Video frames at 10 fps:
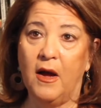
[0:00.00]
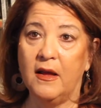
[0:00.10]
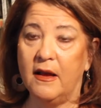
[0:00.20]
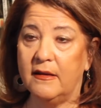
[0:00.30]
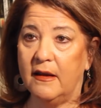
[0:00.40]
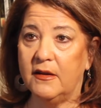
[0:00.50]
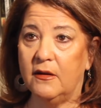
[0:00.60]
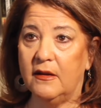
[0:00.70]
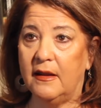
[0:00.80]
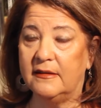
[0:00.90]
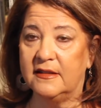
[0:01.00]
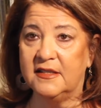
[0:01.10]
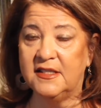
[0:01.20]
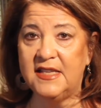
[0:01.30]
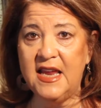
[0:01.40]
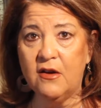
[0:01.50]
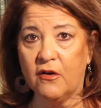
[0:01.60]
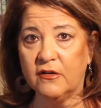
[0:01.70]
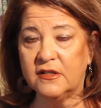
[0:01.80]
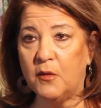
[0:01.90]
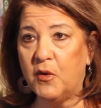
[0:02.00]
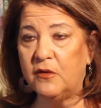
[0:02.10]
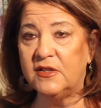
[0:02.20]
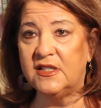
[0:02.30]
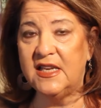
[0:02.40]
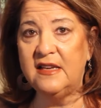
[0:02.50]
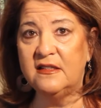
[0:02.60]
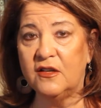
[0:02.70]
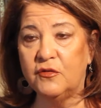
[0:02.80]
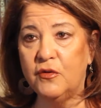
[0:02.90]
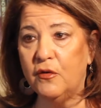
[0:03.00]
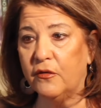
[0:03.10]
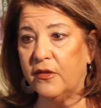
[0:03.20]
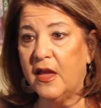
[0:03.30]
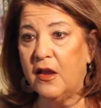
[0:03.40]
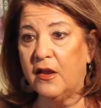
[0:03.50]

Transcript: Uh, uh it's a seer, someone who sees the truth,